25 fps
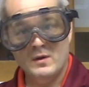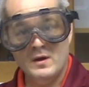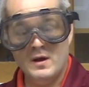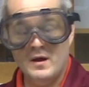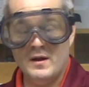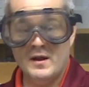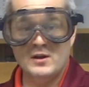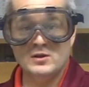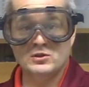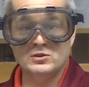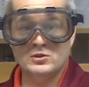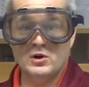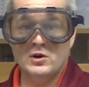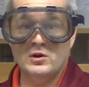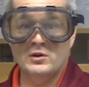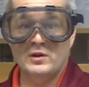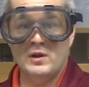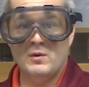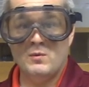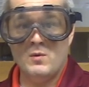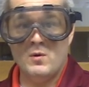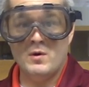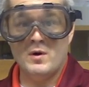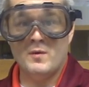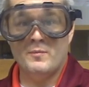And I
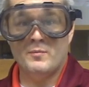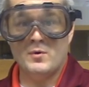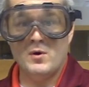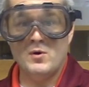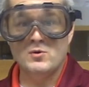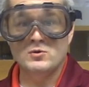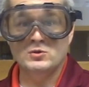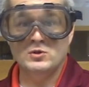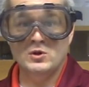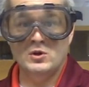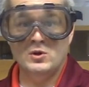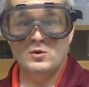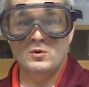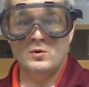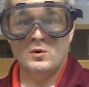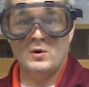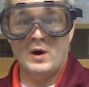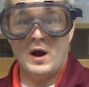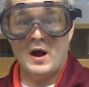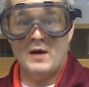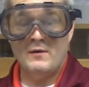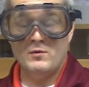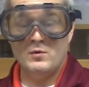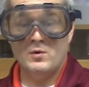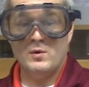certainly won't approach you or
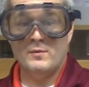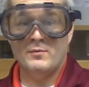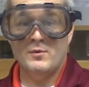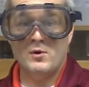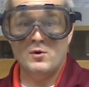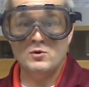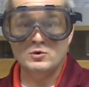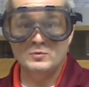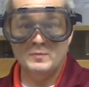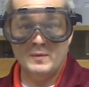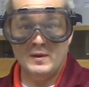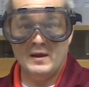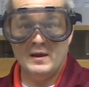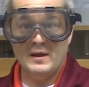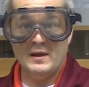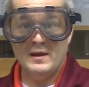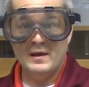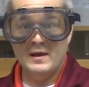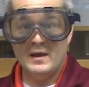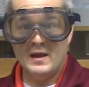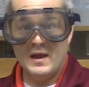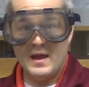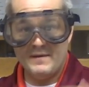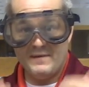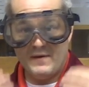have you approach me
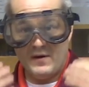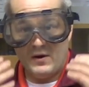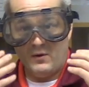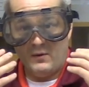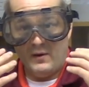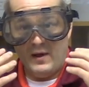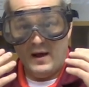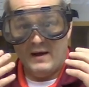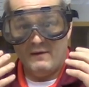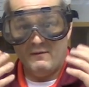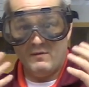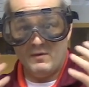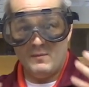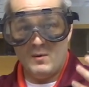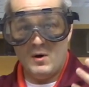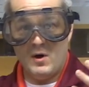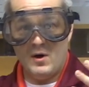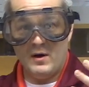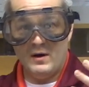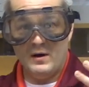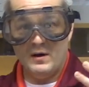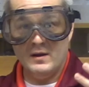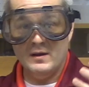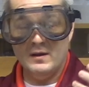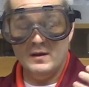if I don't have them
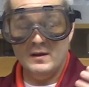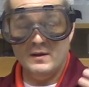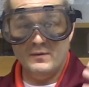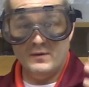on.